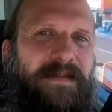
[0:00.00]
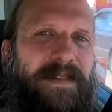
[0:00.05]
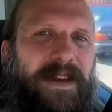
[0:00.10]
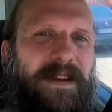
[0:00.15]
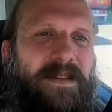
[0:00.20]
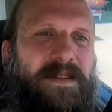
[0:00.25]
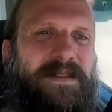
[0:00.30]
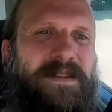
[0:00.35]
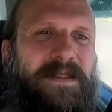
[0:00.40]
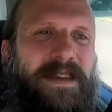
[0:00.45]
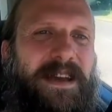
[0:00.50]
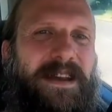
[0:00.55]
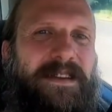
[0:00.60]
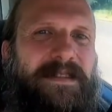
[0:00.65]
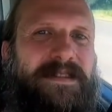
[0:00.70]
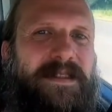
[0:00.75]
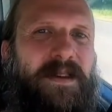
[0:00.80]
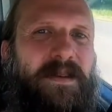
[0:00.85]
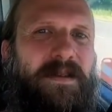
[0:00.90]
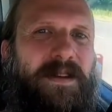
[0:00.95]
I also got a
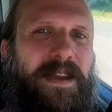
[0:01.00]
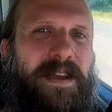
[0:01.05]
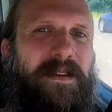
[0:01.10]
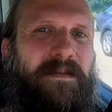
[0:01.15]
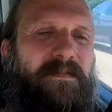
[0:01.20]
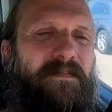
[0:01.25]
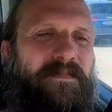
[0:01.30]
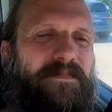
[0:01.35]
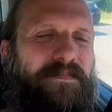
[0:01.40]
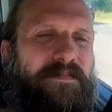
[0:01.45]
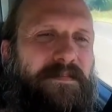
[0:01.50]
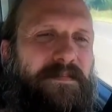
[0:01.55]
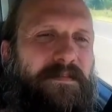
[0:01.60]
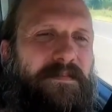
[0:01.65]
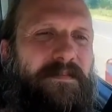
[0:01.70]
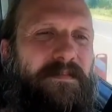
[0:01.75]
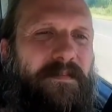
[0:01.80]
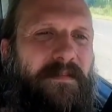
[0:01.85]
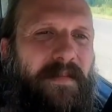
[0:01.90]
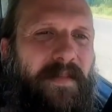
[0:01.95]
Sony.
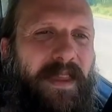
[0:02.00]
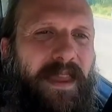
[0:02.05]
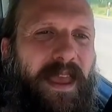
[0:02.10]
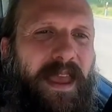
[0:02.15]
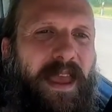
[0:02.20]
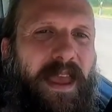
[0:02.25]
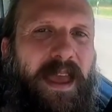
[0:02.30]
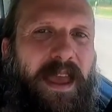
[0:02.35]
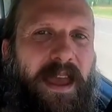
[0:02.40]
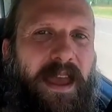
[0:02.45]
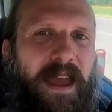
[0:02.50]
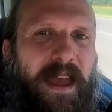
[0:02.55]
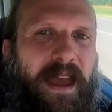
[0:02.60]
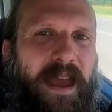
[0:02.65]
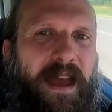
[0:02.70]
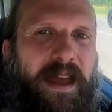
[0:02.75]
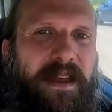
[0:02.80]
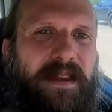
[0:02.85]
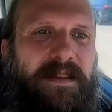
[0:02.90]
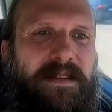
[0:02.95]

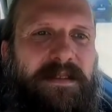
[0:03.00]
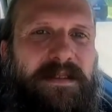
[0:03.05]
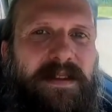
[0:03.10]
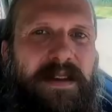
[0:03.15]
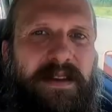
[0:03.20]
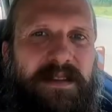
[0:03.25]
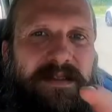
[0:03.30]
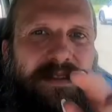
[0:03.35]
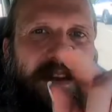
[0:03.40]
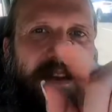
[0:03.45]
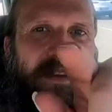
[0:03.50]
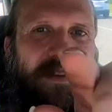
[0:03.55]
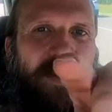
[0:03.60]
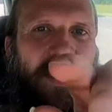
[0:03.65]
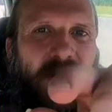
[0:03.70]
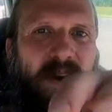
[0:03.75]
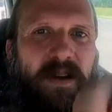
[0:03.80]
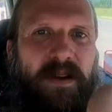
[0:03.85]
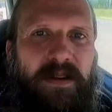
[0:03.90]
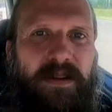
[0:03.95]
And stay
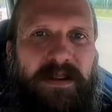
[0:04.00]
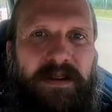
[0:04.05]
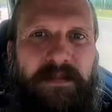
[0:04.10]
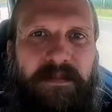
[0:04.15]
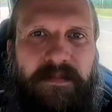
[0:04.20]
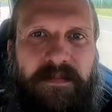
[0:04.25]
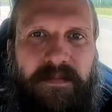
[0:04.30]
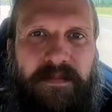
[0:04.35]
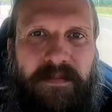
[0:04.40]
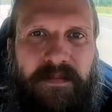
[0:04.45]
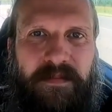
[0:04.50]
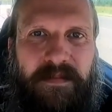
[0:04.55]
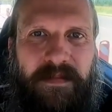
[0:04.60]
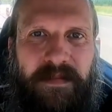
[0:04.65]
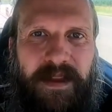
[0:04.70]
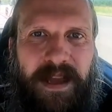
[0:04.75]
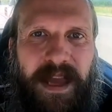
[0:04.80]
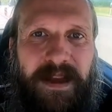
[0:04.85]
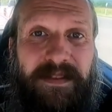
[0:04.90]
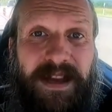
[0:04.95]
tuned.
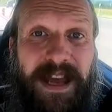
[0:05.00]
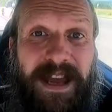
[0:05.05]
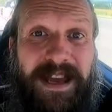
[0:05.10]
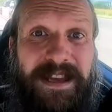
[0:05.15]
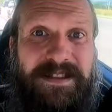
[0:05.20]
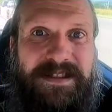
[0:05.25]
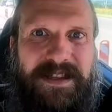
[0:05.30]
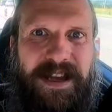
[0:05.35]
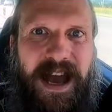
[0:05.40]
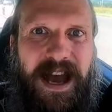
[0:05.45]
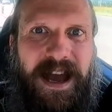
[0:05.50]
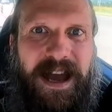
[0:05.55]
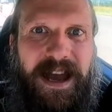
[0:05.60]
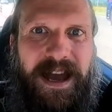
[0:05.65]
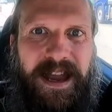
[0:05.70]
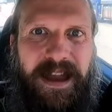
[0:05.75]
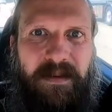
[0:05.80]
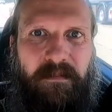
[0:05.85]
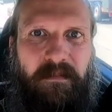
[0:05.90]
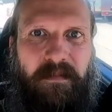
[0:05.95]
Have a nice
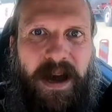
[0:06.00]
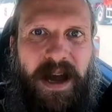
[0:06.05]
time.